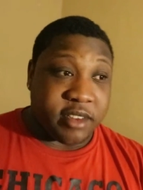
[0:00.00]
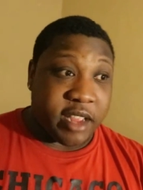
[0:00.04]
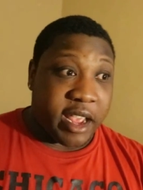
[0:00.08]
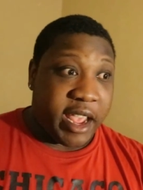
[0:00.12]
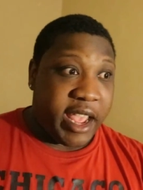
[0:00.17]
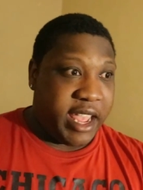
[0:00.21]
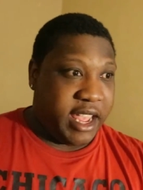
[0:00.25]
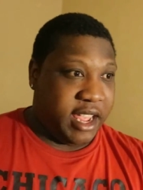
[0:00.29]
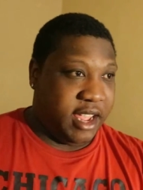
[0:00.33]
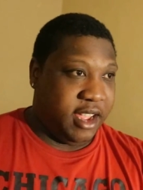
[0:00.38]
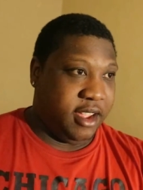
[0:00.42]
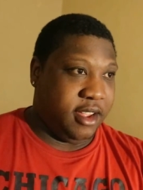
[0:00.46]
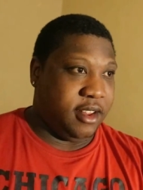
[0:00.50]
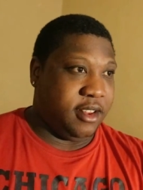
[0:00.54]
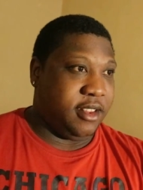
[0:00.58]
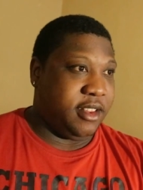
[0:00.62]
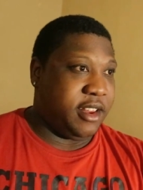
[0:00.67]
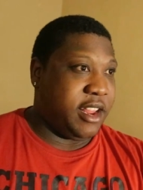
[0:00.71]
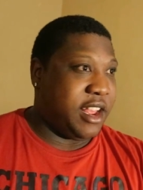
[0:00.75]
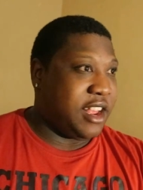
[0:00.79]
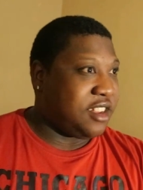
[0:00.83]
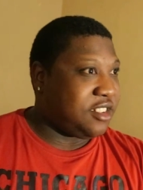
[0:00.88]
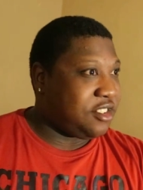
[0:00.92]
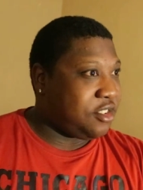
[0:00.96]
dang,
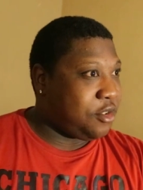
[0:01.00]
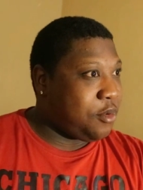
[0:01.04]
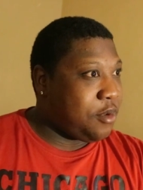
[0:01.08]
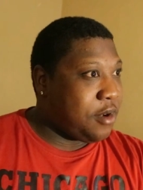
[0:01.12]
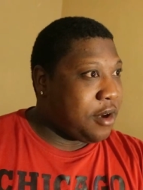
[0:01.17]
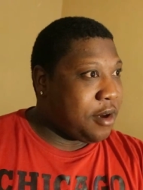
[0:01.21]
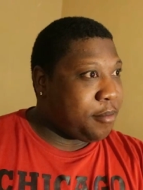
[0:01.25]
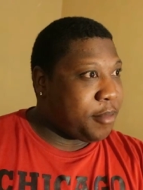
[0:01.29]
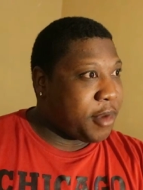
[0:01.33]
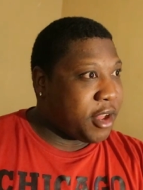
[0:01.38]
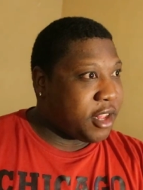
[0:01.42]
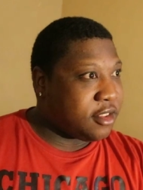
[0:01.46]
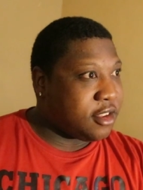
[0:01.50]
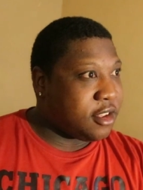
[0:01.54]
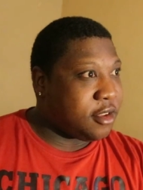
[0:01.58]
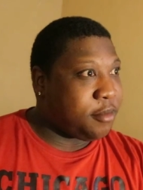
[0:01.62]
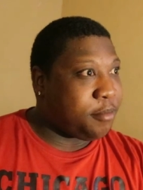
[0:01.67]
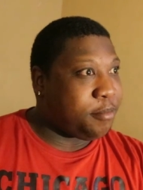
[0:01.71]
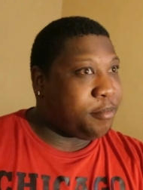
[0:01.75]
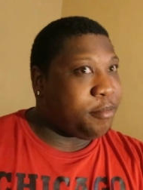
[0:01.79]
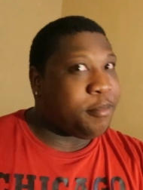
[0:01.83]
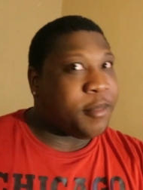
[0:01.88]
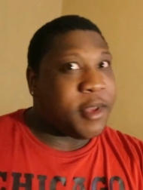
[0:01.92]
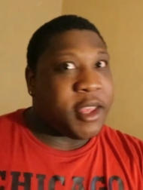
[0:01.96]
that's who I'm about
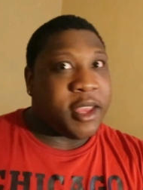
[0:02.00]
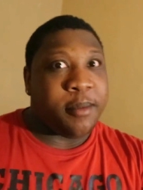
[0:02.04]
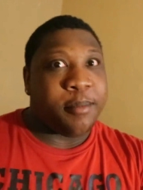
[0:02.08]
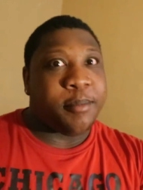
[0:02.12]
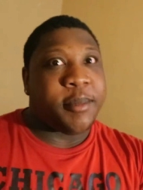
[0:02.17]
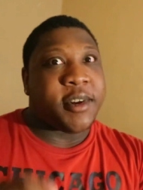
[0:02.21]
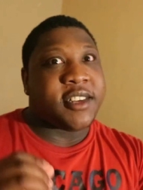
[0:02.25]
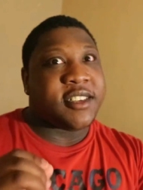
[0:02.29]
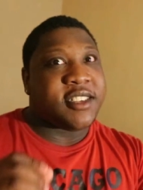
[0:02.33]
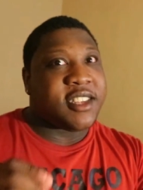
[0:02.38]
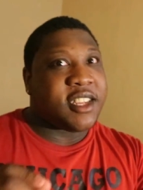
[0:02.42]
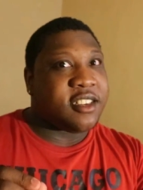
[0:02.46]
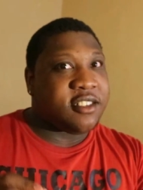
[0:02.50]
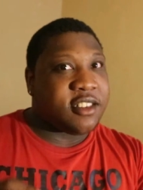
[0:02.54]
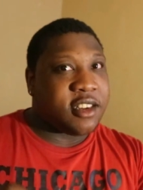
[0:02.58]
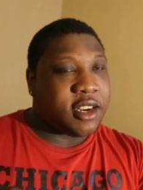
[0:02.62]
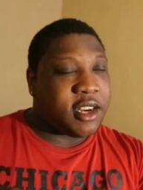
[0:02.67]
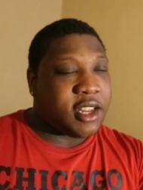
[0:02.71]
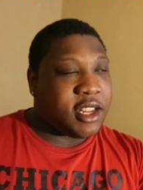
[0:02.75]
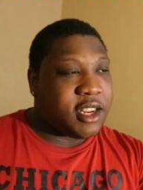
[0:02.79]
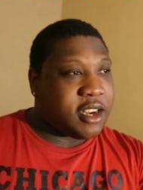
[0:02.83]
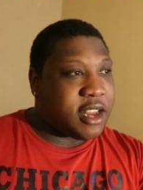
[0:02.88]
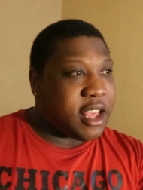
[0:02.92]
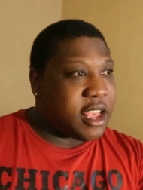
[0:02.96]
to be
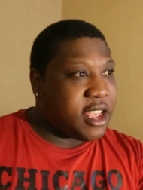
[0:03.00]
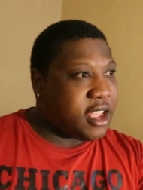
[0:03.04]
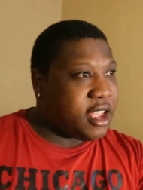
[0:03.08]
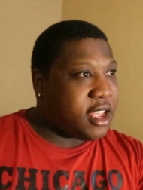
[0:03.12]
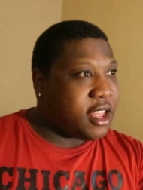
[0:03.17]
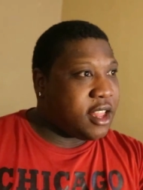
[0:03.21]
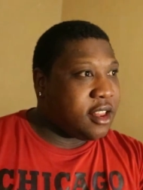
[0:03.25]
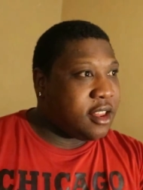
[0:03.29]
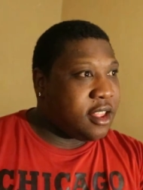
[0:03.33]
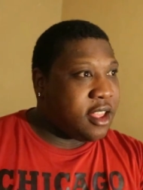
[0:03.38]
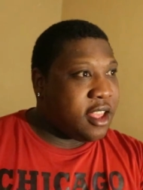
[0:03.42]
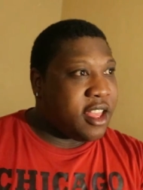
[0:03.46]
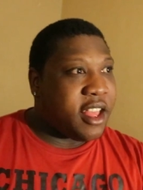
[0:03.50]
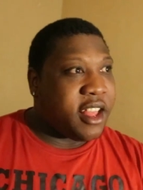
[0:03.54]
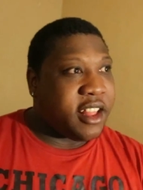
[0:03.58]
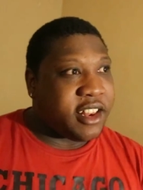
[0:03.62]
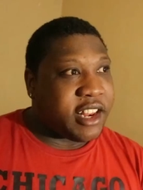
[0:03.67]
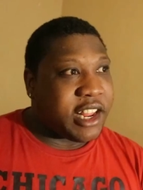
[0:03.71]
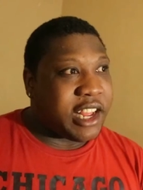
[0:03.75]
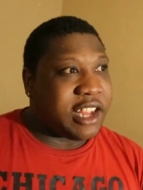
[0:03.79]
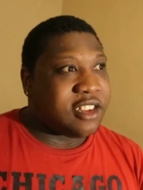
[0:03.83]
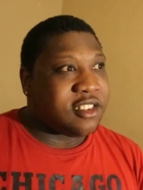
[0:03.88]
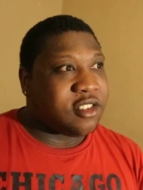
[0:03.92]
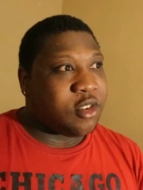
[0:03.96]
potentially dating.
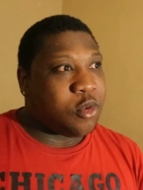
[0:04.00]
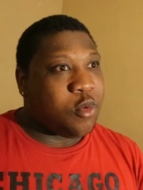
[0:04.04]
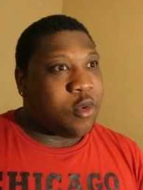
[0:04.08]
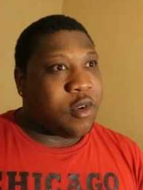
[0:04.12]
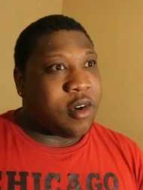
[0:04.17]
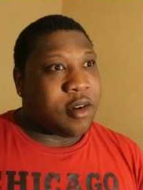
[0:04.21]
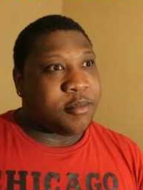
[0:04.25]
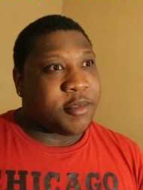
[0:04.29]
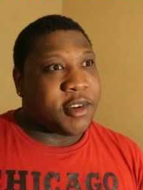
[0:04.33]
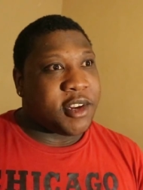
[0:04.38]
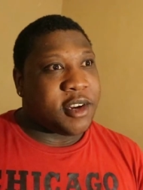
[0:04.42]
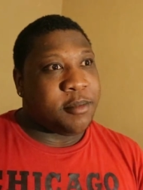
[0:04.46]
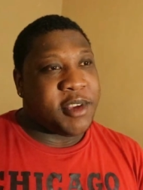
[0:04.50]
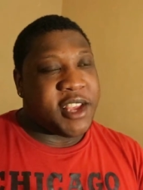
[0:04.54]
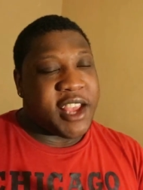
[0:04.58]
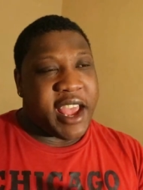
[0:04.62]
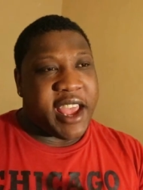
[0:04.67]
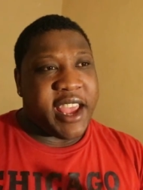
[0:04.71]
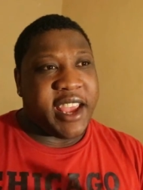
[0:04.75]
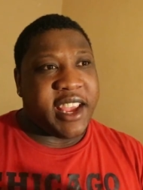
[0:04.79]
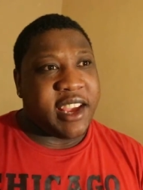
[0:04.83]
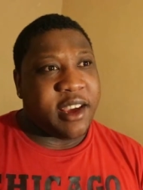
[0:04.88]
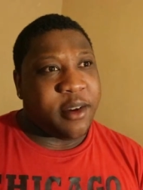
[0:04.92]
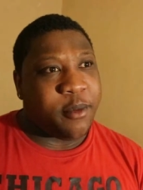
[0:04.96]
That's who I'm gonna be
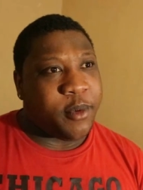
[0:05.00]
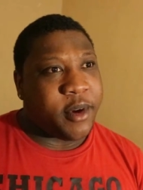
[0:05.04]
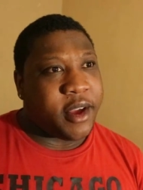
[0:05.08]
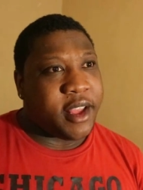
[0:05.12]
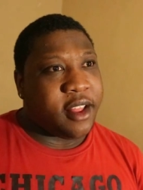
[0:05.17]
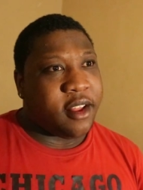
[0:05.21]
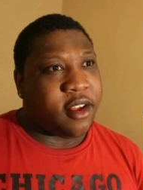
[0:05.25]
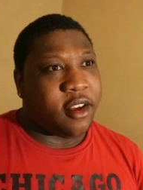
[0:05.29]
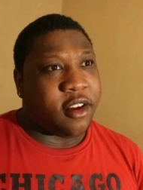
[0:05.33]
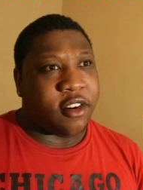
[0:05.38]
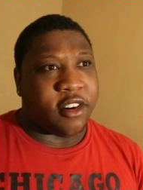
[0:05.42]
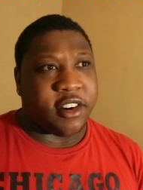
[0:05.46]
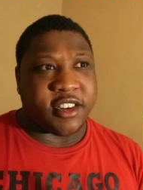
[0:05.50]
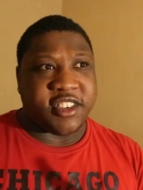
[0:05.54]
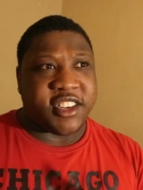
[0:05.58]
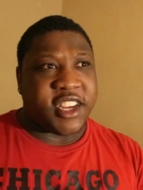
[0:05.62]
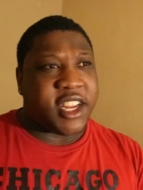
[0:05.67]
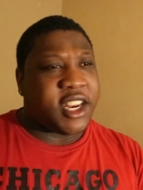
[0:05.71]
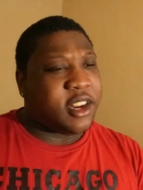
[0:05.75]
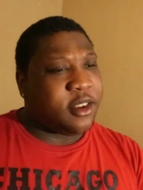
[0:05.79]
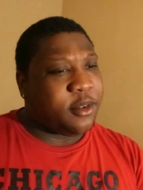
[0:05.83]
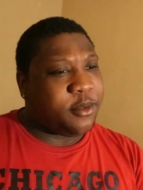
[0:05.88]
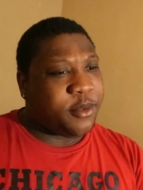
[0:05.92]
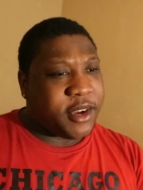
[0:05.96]
hanging with or
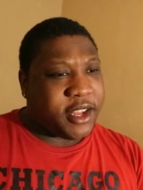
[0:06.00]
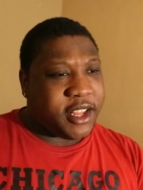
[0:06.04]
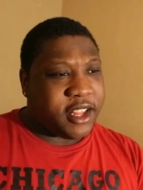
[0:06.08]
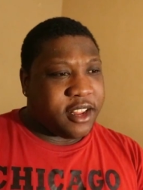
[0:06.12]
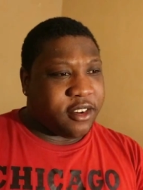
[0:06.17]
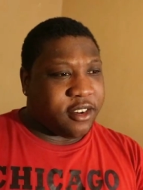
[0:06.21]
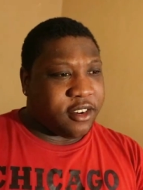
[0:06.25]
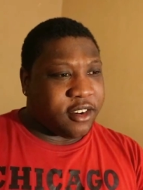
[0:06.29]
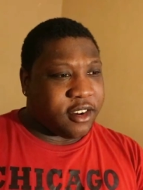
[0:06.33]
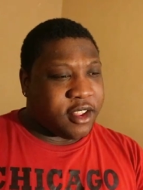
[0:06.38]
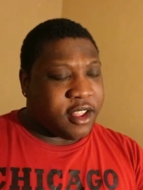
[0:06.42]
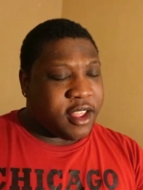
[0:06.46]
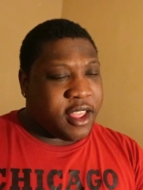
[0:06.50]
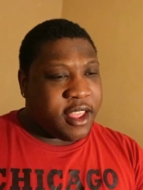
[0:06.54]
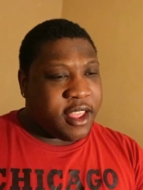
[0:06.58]
chilling with or